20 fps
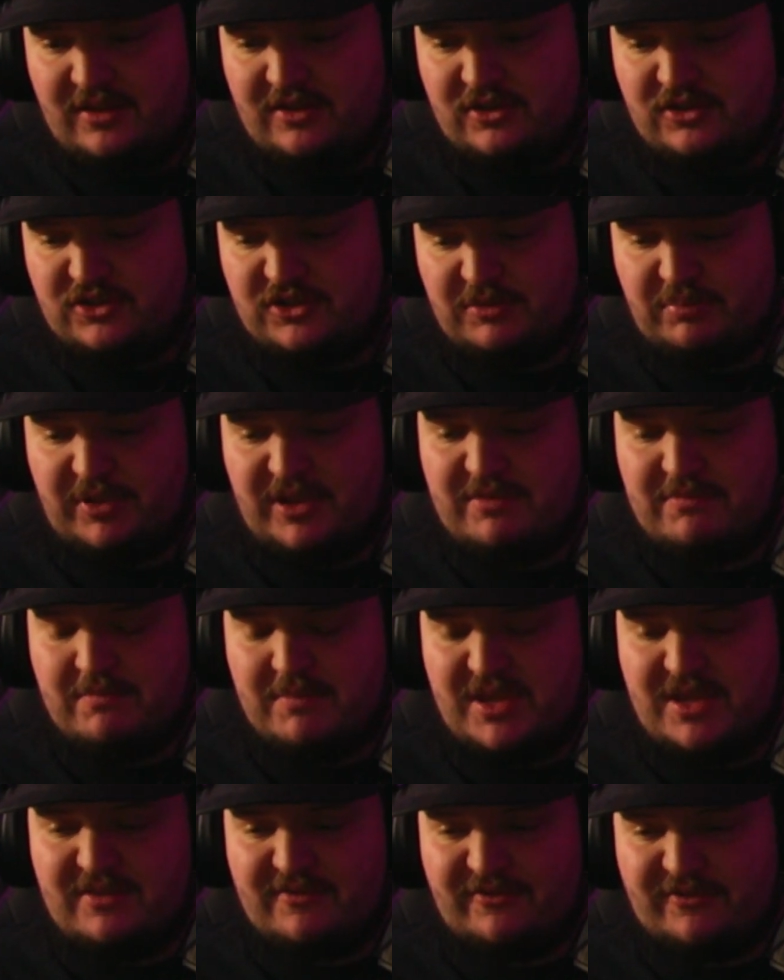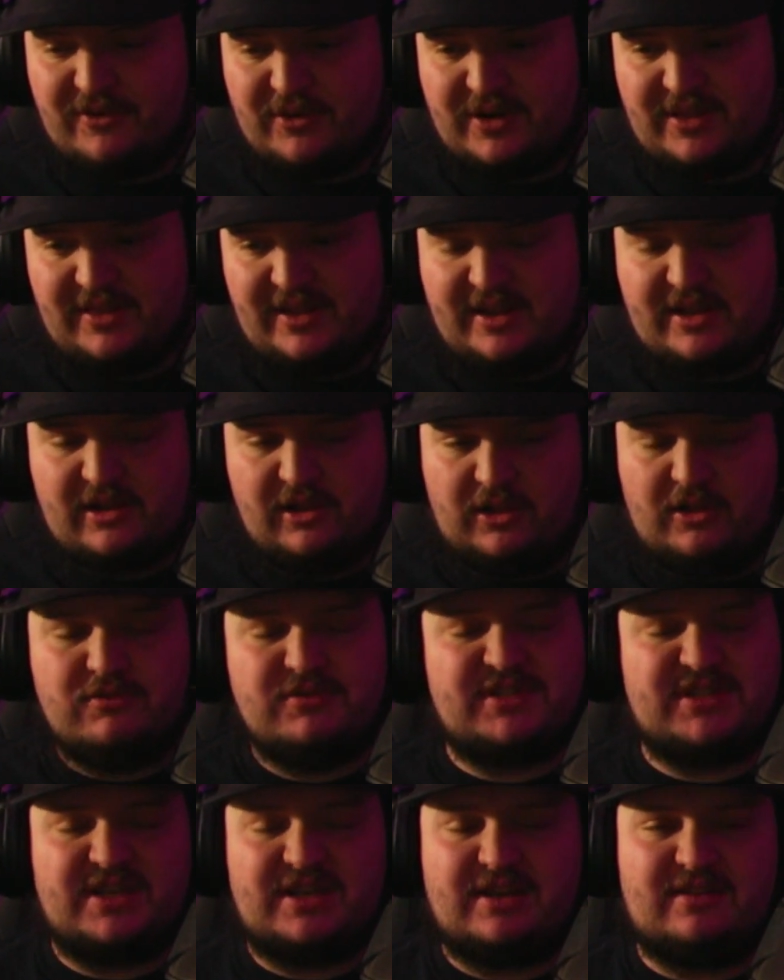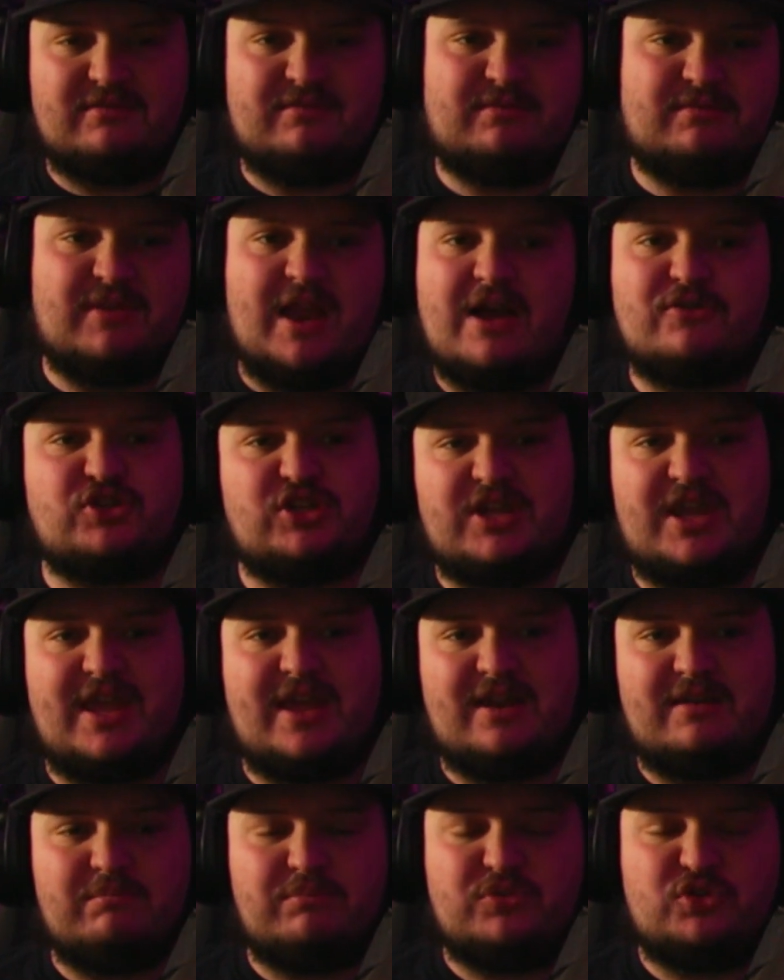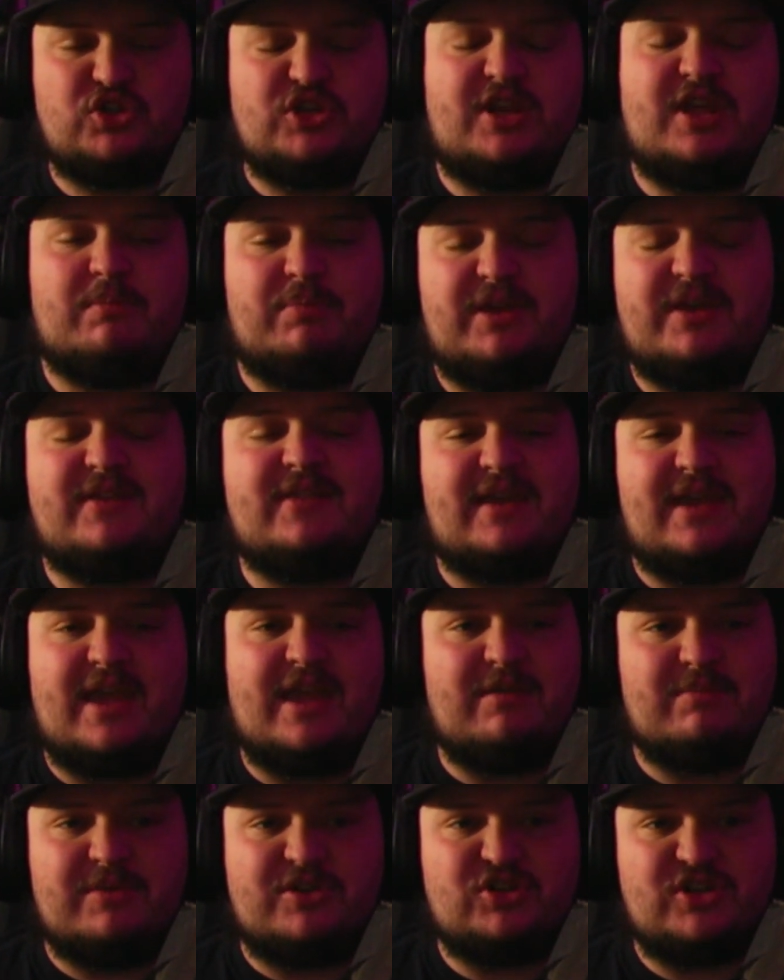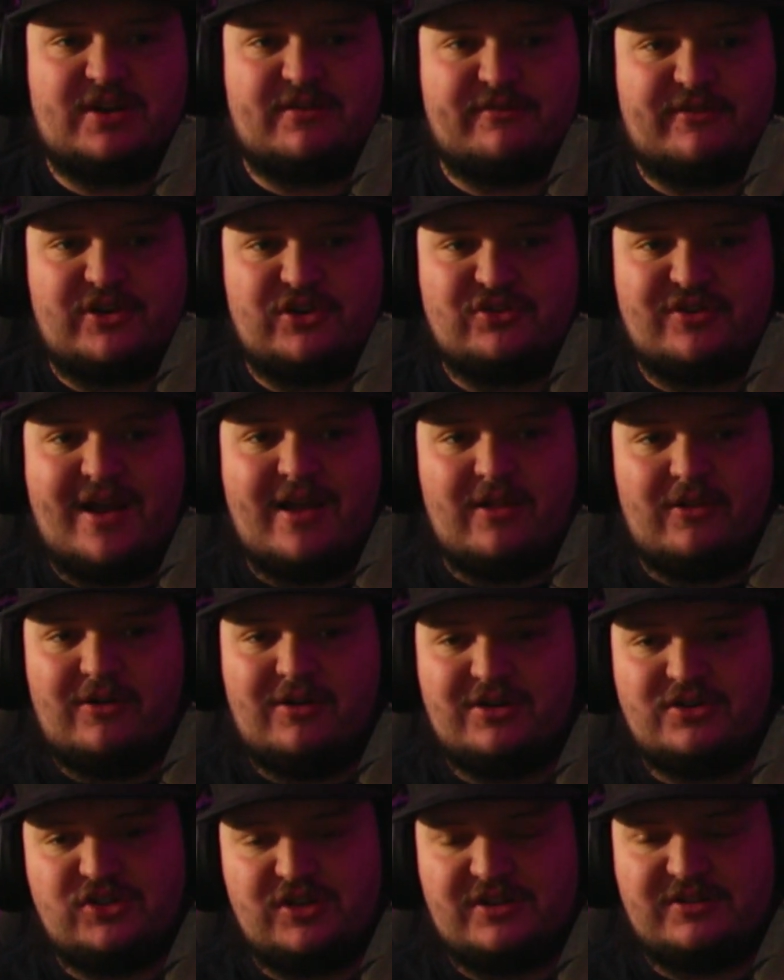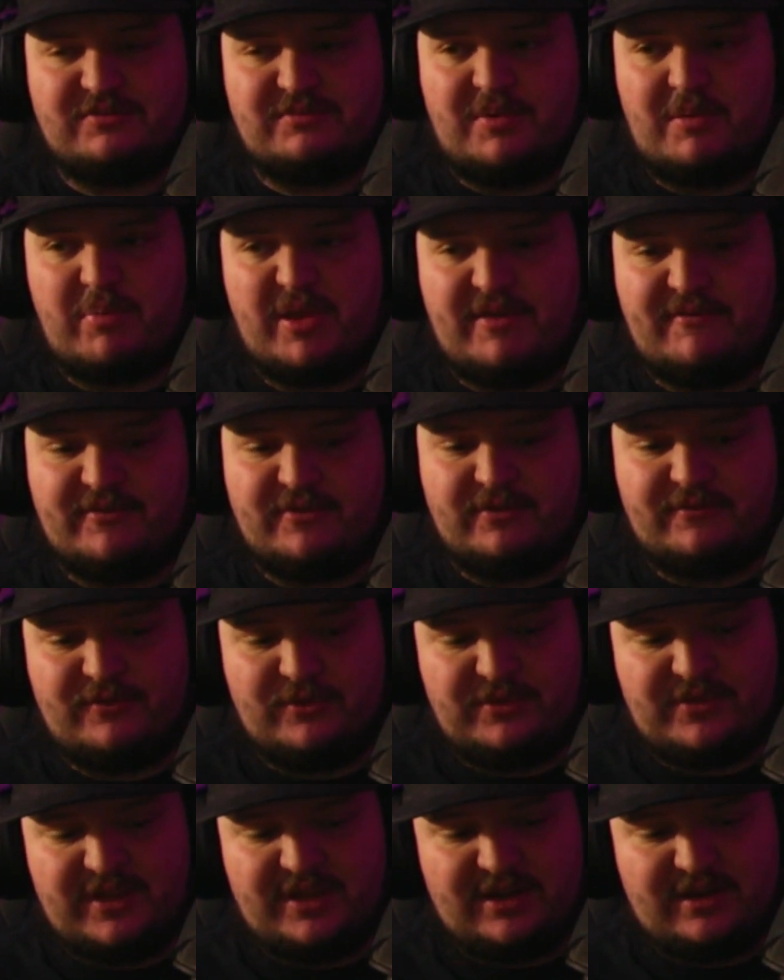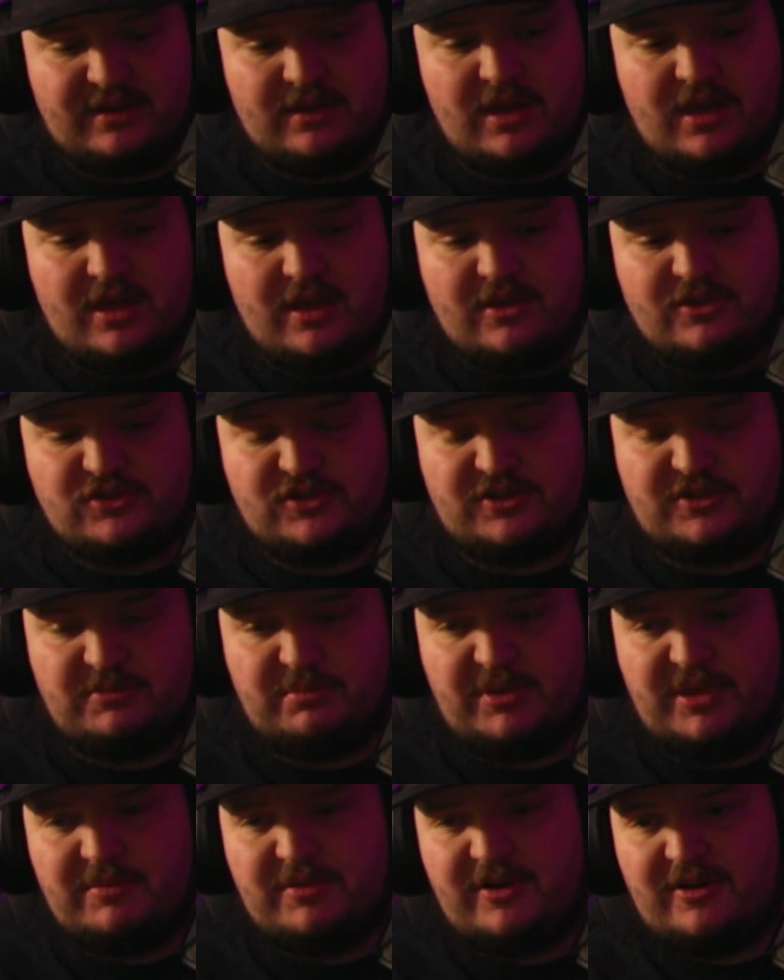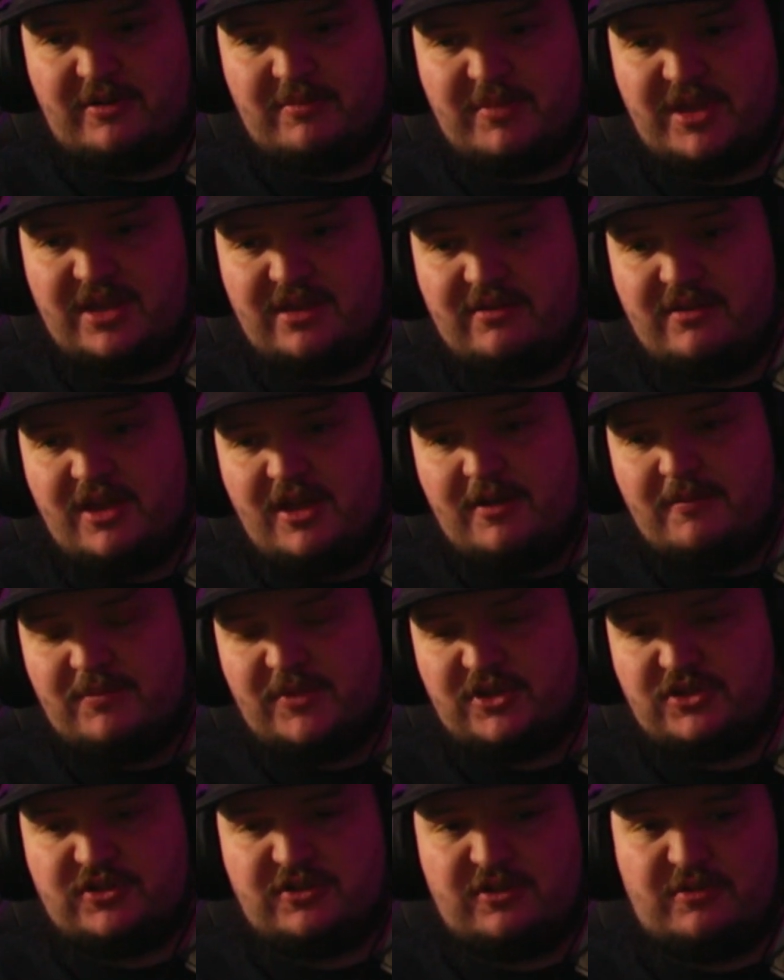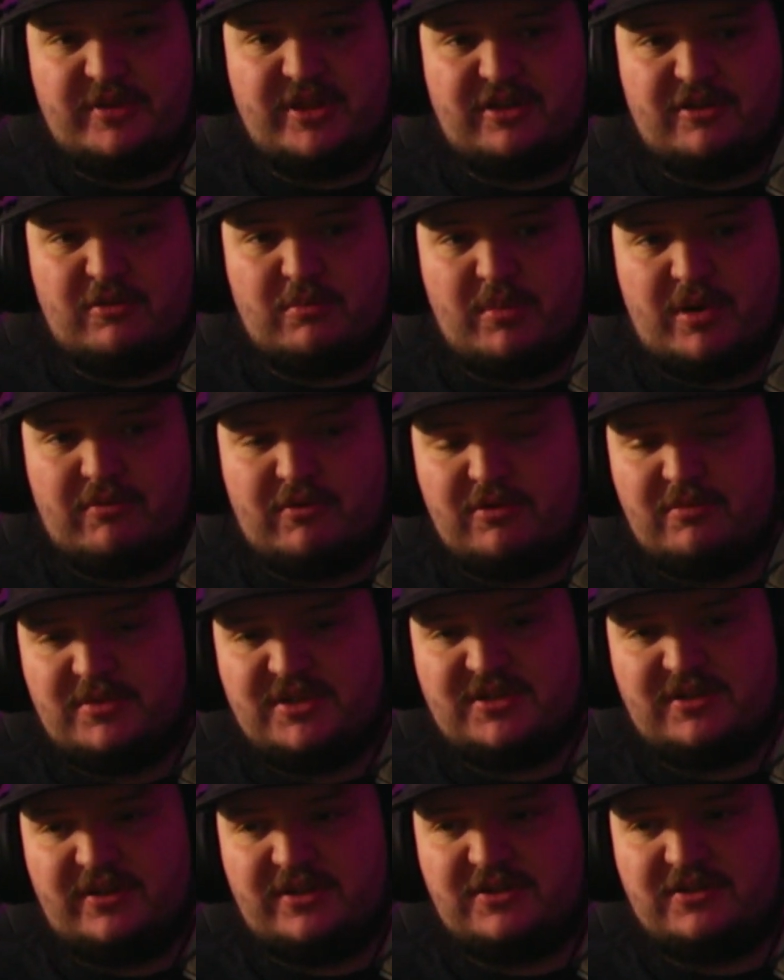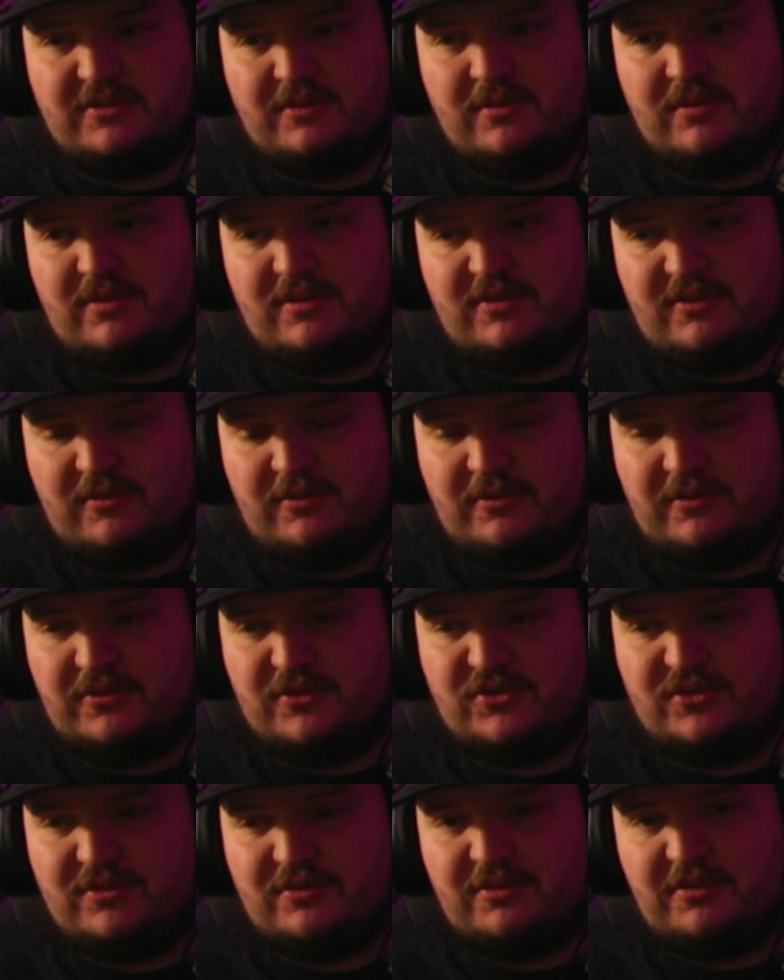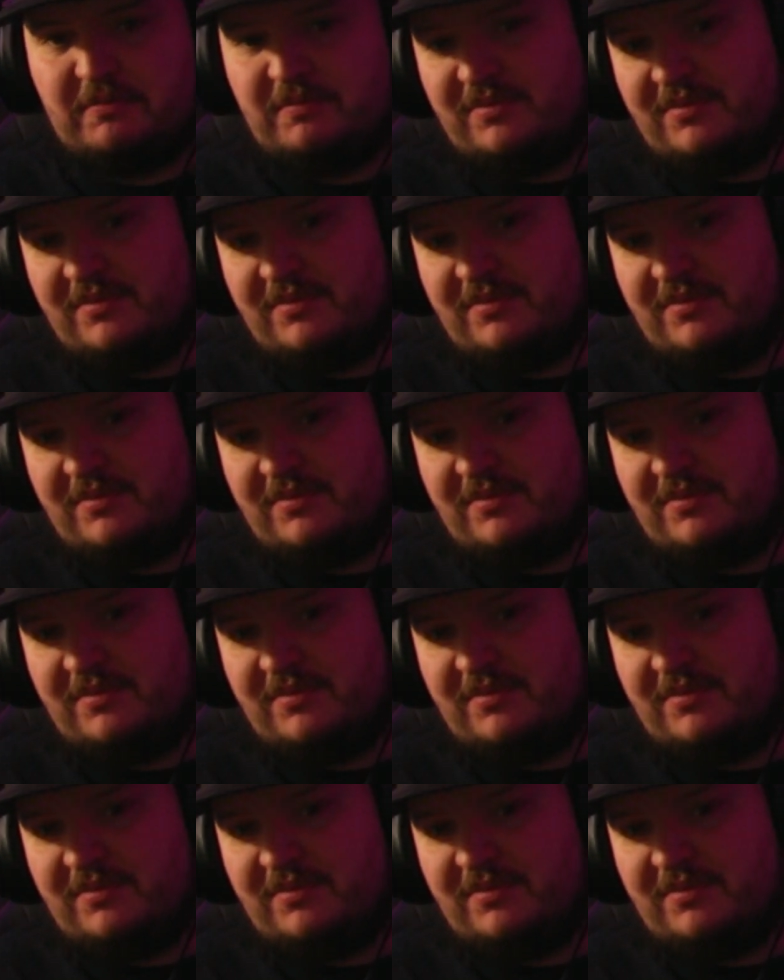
She blamed me for it, closing, and now she can't play the game that she had a free trial on. She doesn't want to pay for the full thing. So she blamed it on me, and she told me to go in my room until I told her the truth.